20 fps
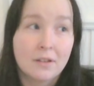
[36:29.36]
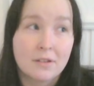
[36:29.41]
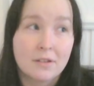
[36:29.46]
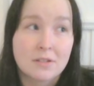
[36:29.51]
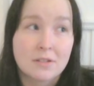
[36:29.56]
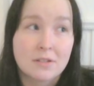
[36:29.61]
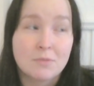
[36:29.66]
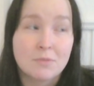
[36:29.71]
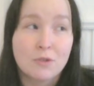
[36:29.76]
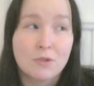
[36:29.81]

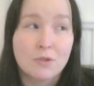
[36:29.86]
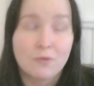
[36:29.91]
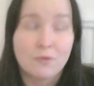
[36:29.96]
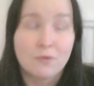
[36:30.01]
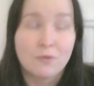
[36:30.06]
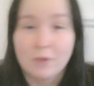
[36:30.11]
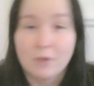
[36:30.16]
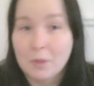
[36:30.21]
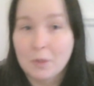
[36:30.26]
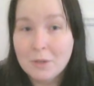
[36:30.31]
some new
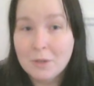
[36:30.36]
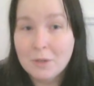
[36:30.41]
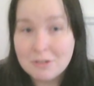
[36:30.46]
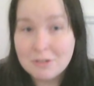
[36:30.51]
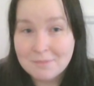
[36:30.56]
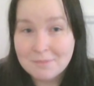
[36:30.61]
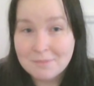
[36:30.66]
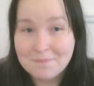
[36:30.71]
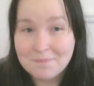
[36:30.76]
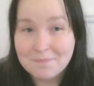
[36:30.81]

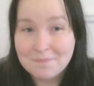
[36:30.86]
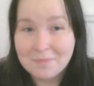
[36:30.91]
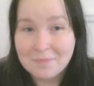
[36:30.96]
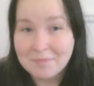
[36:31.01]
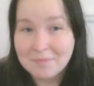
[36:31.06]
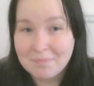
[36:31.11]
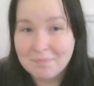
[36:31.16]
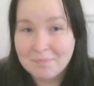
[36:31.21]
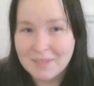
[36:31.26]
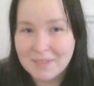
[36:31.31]
followers.
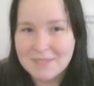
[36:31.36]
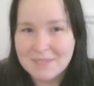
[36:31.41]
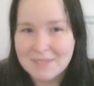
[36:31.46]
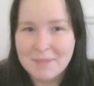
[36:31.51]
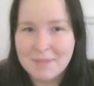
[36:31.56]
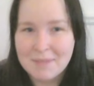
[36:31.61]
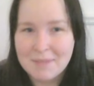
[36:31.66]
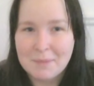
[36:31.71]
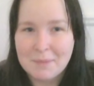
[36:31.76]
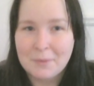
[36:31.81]
It
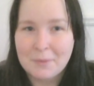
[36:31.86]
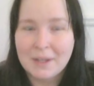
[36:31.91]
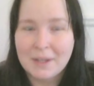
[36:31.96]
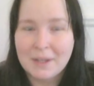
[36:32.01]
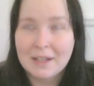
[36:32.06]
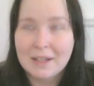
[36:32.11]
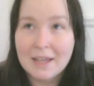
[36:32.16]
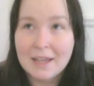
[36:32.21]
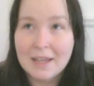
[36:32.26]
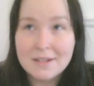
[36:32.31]
made me
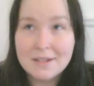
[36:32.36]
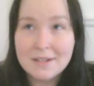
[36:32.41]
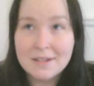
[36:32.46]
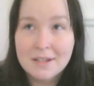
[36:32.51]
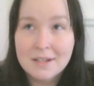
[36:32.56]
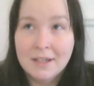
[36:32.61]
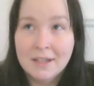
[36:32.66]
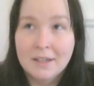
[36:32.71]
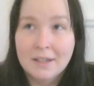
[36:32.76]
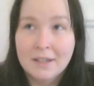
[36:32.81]
really glad.
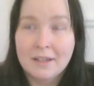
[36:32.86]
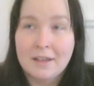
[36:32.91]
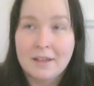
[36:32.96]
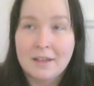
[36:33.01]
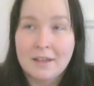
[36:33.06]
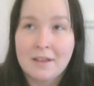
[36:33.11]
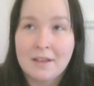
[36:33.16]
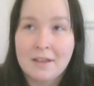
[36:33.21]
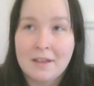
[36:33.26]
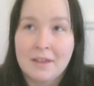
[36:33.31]

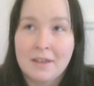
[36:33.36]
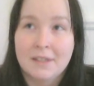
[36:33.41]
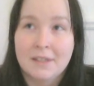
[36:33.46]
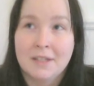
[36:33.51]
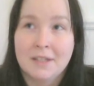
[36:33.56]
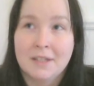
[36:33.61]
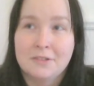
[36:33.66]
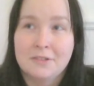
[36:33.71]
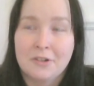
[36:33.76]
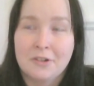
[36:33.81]
And
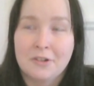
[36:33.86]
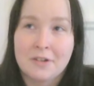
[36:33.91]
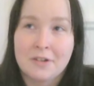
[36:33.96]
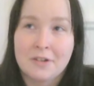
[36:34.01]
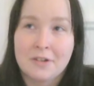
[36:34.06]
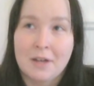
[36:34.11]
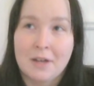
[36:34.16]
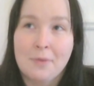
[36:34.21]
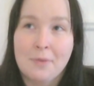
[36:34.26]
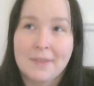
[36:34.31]
then it turned
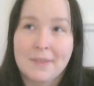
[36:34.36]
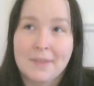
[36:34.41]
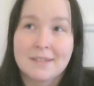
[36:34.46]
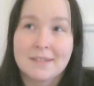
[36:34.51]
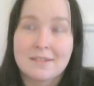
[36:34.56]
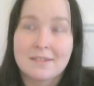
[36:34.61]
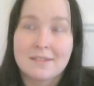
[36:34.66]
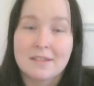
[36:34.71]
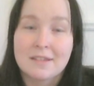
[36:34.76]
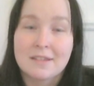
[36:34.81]
out
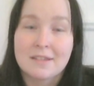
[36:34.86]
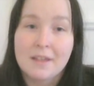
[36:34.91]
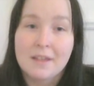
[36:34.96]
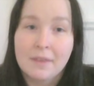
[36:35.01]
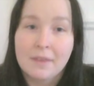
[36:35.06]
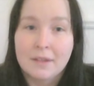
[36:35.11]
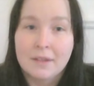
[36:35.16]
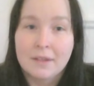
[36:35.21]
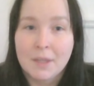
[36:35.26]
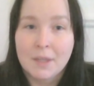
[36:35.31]
that
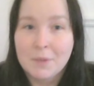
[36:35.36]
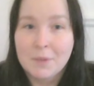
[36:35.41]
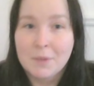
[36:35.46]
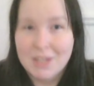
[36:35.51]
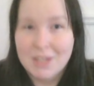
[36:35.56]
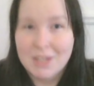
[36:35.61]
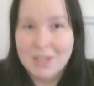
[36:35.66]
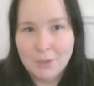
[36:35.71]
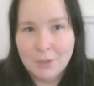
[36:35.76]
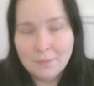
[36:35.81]
Knitting with
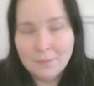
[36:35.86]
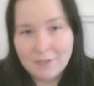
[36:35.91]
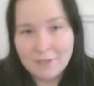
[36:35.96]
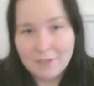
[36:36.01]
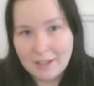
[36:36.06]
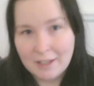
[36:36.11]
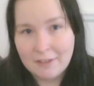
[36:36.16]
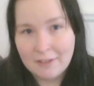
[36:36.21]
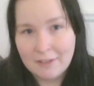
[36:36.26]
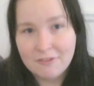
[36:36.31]
You,
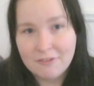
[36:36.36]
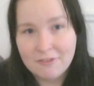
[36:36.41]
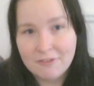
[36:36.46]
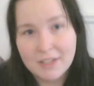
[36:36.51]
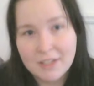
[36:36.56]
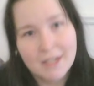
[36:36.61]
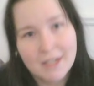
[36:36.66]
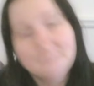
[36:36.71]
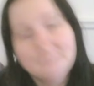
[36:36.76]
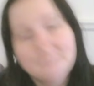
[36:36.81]

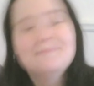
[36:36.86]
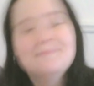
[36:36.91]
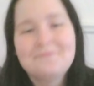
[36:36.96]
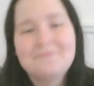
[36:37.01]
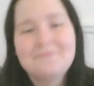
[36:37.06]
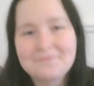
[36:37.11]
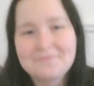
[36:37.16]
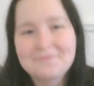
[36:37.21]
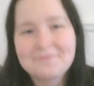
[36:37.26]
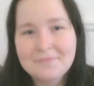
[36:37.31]
Frida,
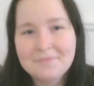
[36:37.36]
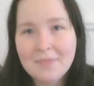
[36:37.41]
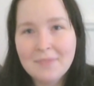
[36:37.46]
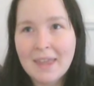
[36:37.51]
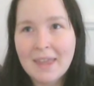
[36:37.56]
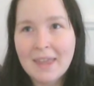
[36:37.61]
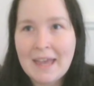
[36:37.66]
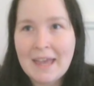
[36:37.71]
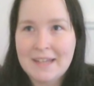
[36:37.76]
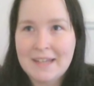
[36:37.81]

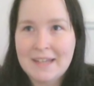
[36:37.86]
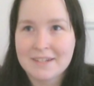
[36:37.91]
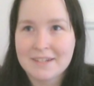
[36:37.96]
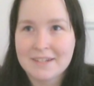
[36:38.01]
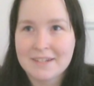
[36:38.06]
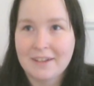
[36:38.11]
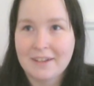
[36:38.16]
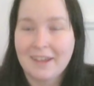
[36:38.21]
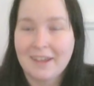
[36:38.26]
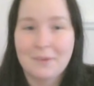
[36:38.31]
had
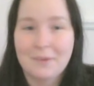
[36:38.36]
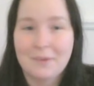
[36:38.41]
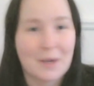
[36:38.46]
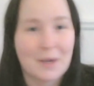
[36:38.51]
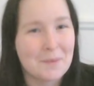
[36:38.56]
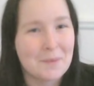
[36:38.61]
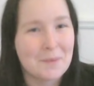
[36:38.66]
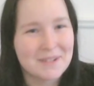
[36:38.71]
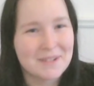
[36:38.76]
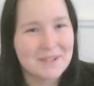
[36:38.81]

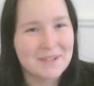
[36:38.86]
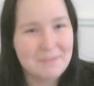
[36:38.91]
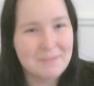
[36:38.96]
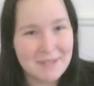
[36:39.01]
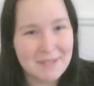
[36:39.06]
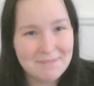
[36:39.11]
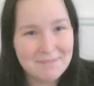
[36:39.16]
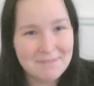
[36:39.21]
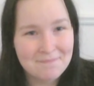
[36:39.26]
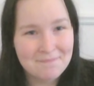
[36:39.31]
recommended
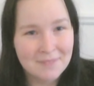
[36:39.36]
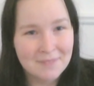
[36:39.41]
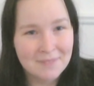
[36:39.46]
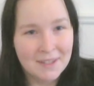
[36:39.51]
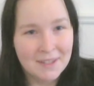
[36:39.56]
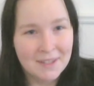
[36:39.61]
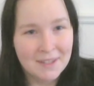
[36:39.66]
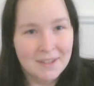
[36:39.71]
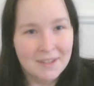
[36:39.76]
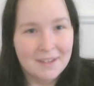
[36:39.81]
me
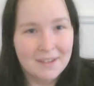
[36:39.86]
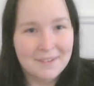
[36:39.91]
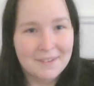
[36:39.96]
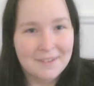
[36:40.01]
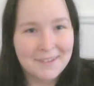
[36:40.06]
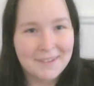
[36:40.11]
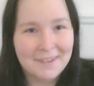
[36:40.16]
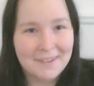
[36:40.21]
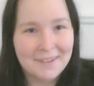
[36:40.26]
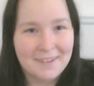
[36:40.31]

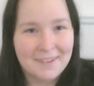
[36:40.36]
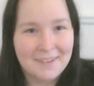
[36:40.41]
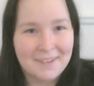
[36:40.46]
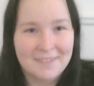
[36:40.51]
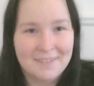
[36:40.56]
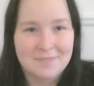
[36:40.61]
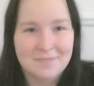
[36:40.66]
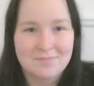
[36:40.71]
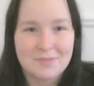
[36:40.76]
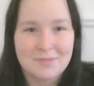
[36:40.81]

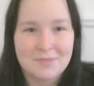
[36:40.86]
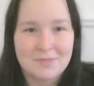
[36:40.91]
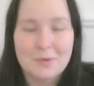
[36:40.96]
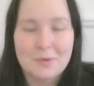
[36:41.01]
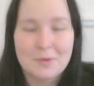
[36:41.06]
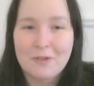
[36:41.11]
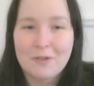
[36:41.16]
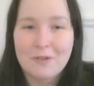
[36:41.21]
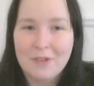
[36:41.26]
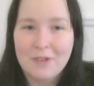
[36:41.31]

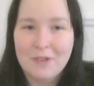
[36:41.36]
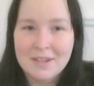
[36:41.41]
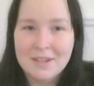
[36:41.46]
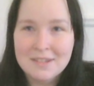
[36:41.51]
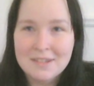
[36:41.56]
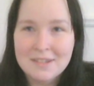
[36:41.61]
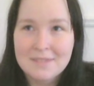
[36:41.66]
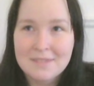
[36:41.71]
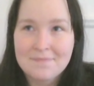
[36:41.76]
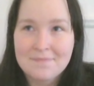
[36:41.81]
to her
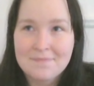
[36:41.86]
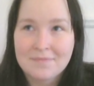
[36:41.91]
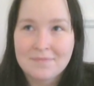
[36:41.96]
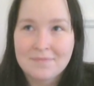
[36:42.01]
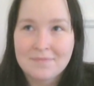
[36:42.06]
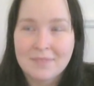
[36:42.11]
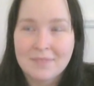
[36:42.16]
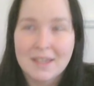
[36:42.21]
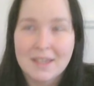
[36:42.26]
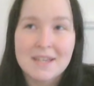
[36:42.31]
friends,
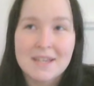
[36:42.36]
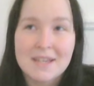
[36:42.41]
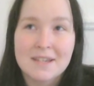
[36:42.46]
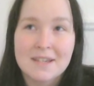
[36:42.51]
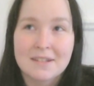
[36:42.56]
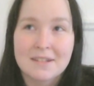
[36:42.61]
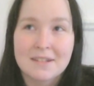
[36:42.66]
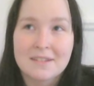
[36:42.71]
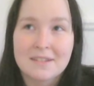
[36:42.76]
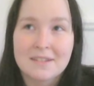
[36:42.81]

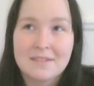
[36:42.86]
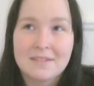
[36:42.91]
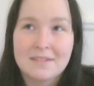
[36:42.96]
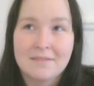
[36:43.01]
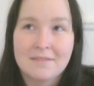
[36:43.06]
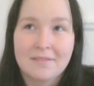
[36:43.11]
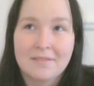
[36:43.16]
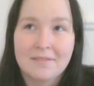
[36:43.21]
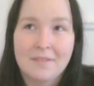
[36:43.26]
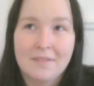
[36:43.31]
and
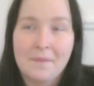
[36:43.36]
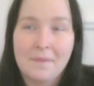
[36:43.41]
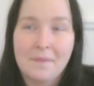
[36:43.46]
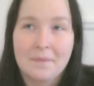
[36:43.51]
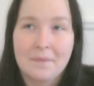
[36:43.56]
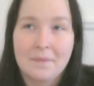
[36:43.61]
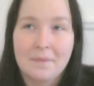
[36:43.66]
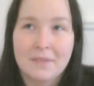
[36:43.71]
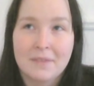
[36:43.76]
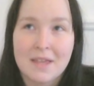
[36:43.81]

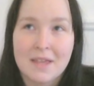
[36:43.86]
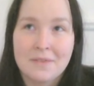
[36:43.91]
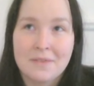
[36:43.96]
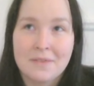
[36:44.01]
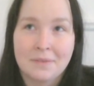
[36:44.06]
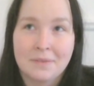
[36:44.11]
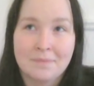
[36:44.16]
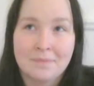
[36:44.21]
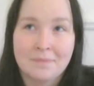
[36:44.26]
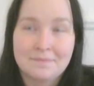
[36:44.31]

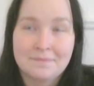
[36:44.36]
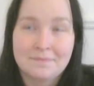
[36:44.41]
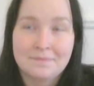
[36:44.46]
then